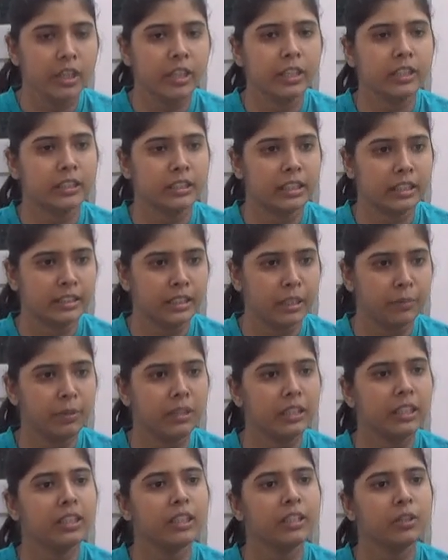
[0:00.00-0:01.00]
is
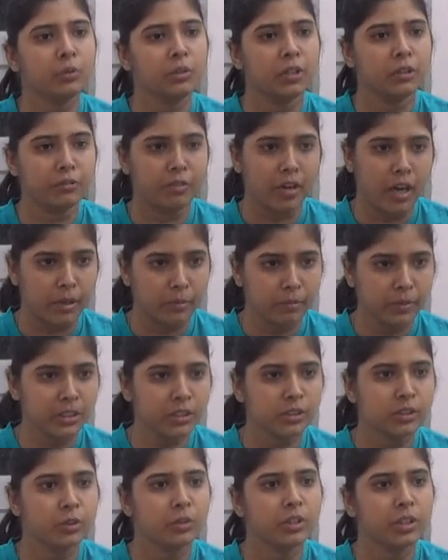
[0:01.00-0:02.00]
disseminated to the farmers
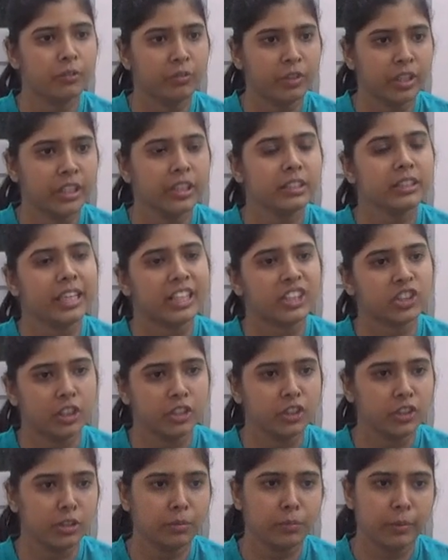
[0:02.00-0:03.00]
through the various
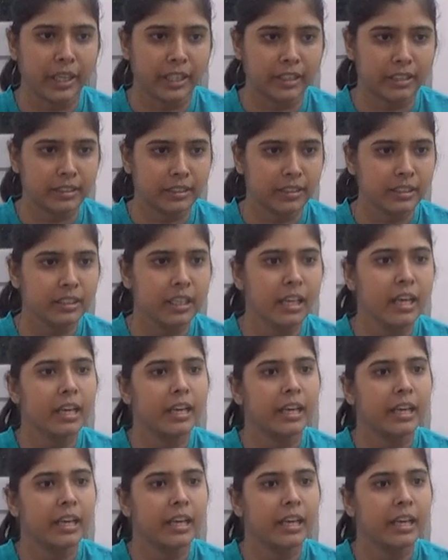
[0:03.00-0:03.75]
extension practices